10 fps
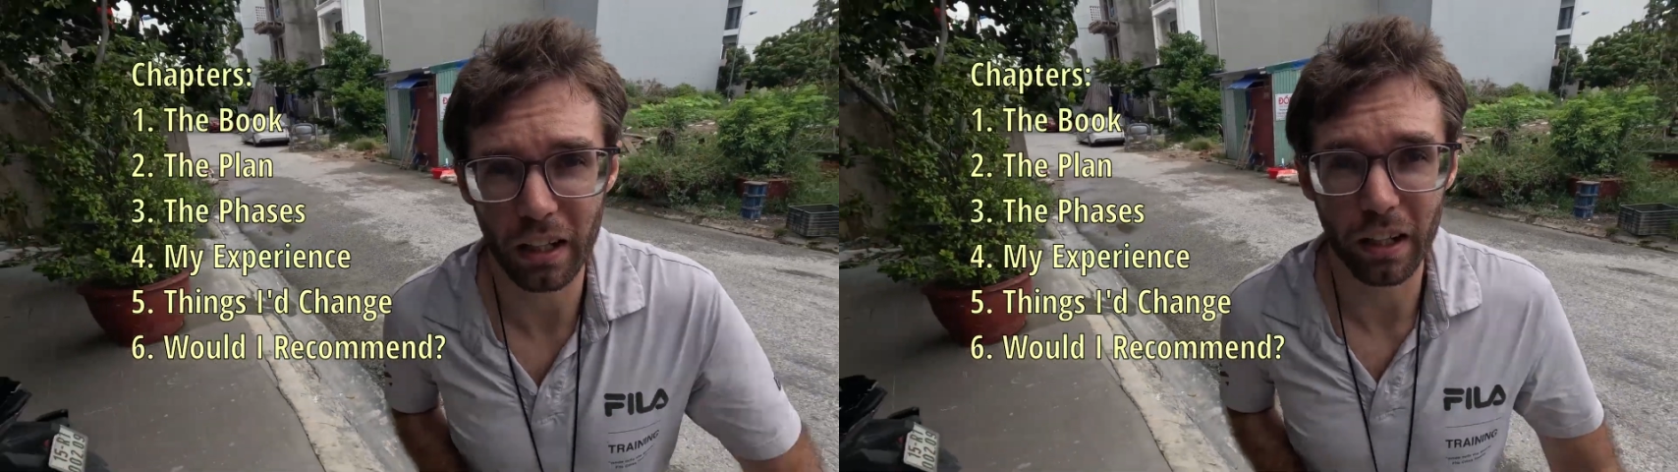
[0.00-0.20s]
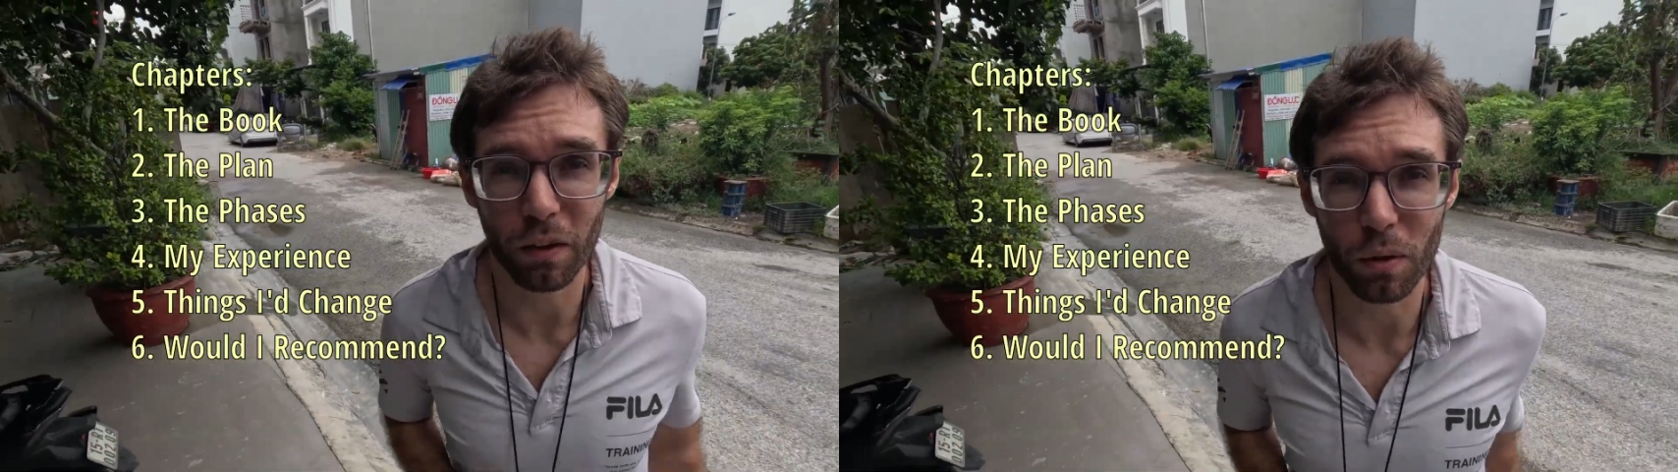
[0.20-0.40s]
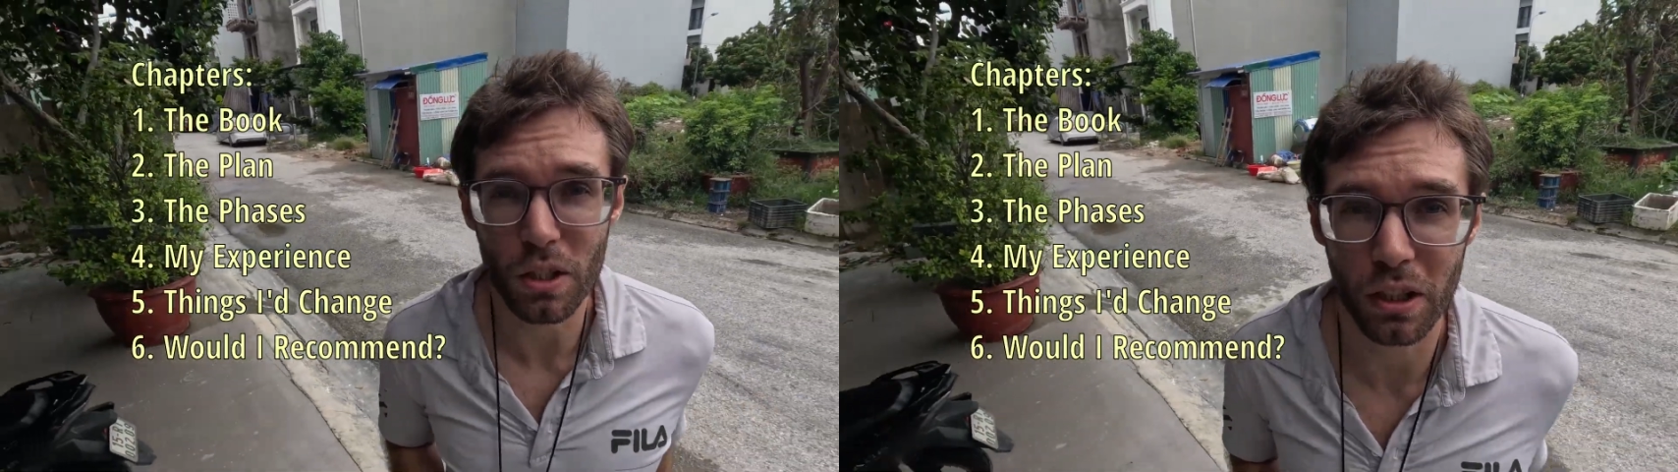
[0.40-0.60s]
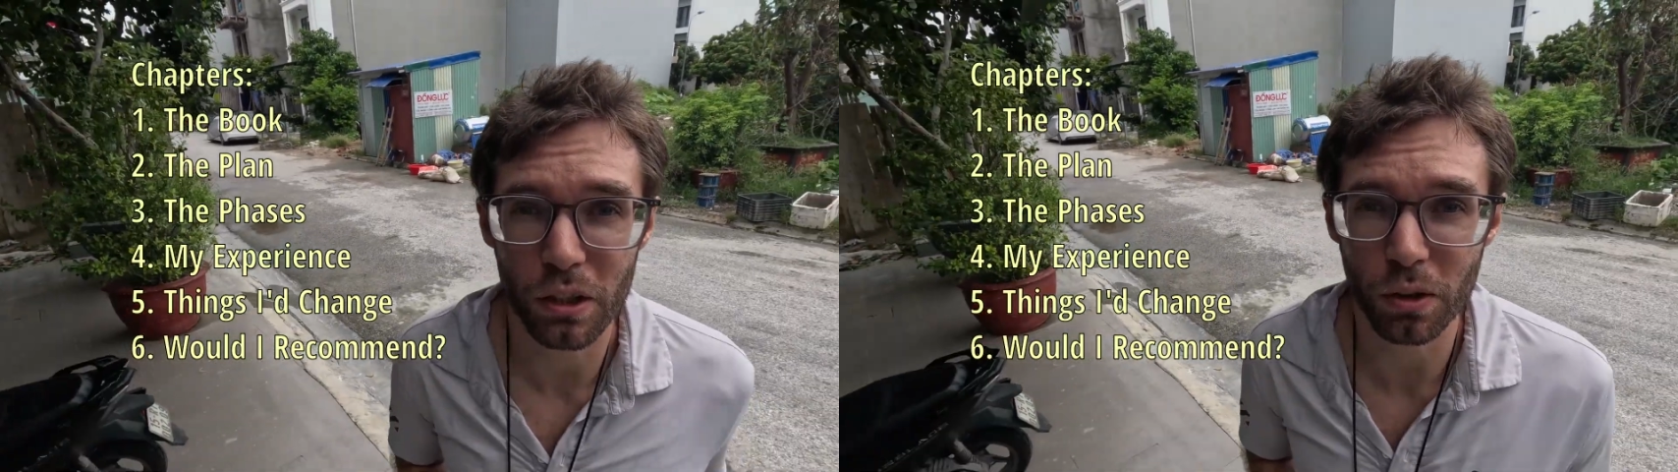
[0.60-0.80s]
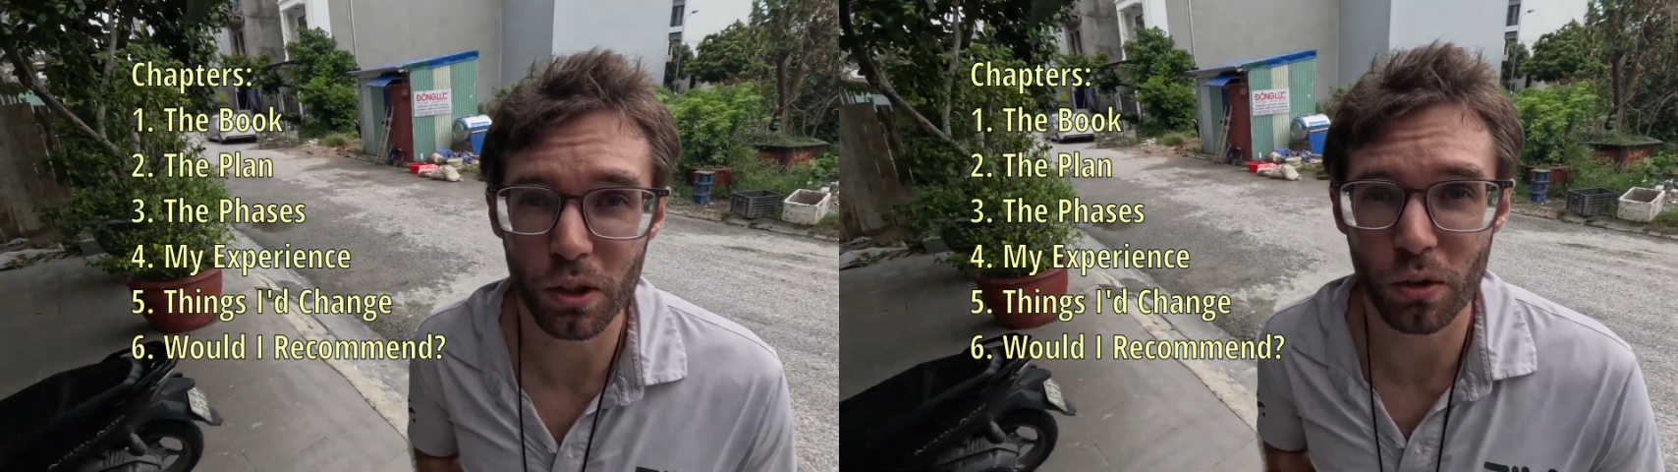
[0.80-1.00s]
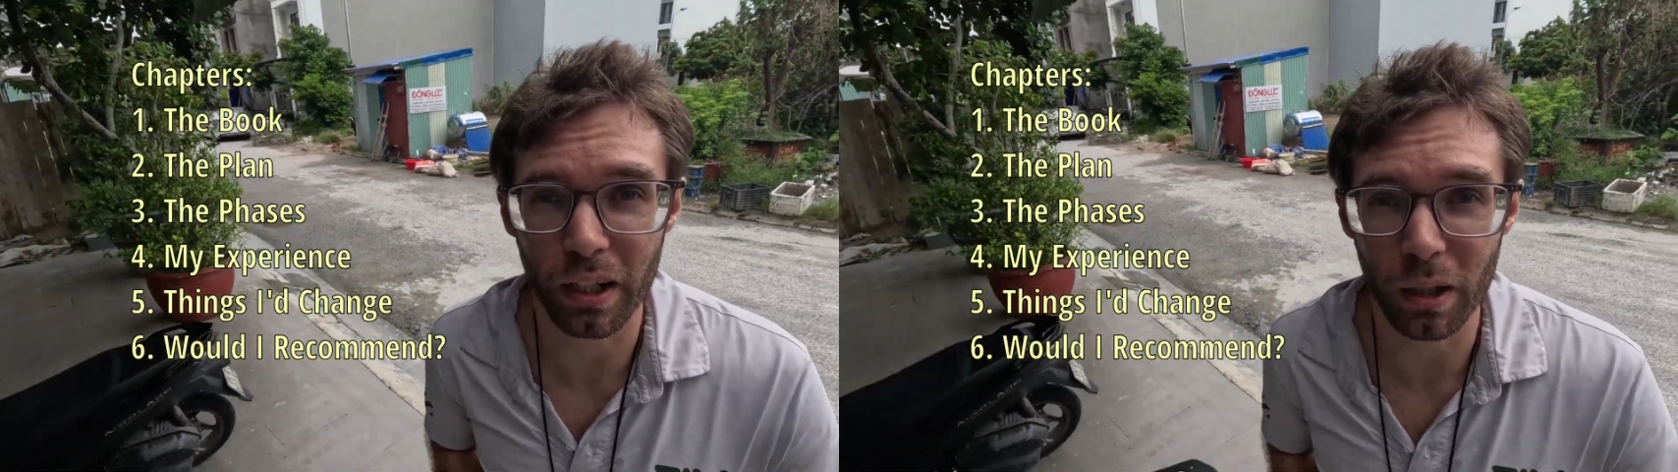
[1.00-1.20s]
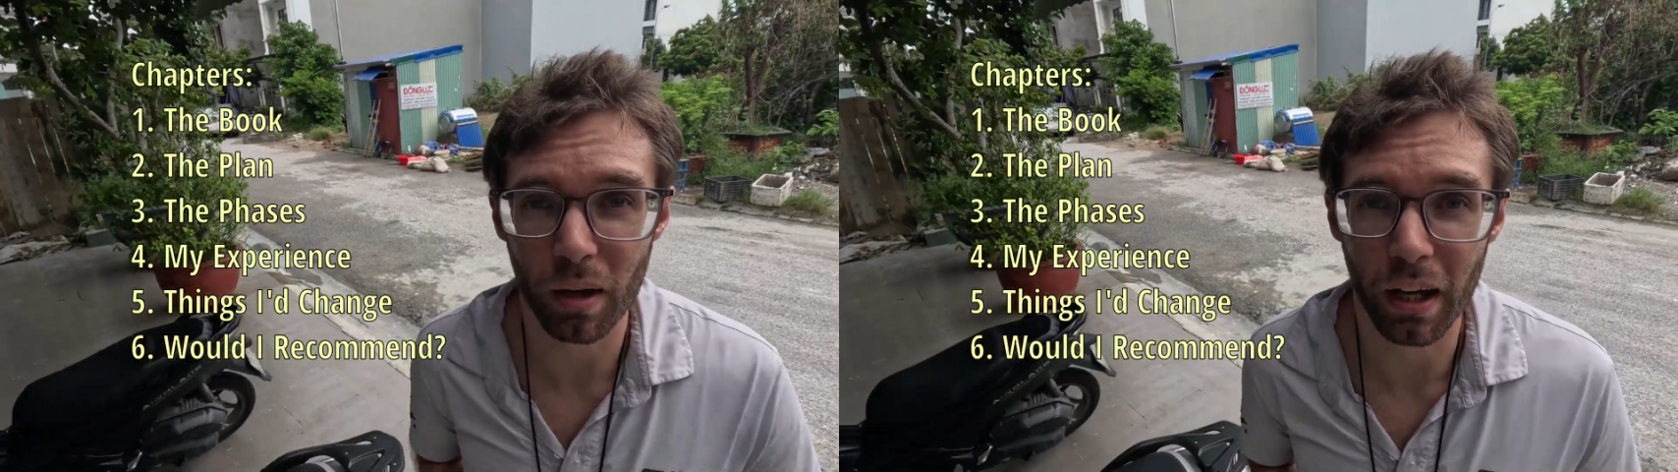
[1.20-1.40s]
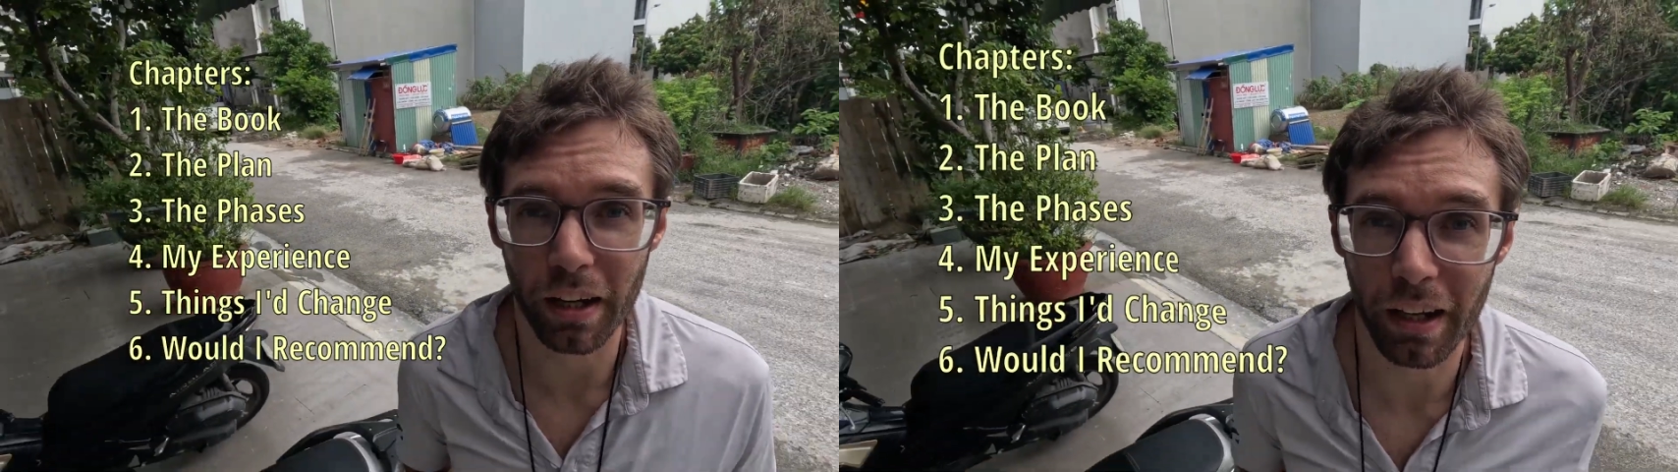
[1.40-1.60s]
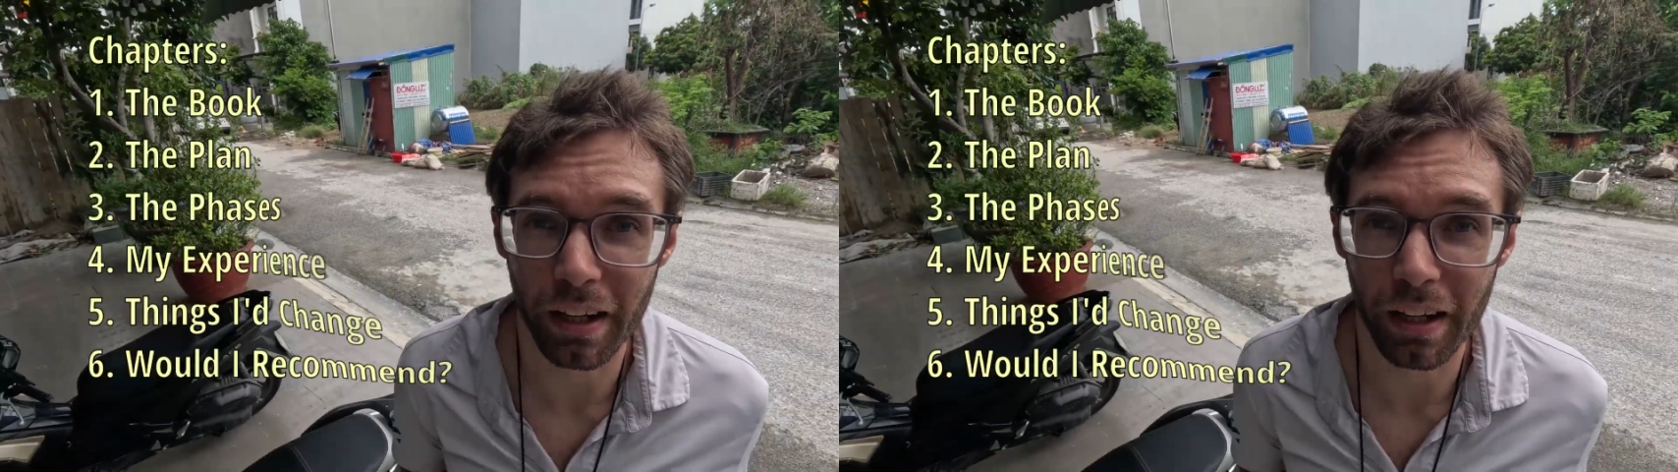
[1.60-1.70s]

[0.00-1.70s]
if I was going to do the training plan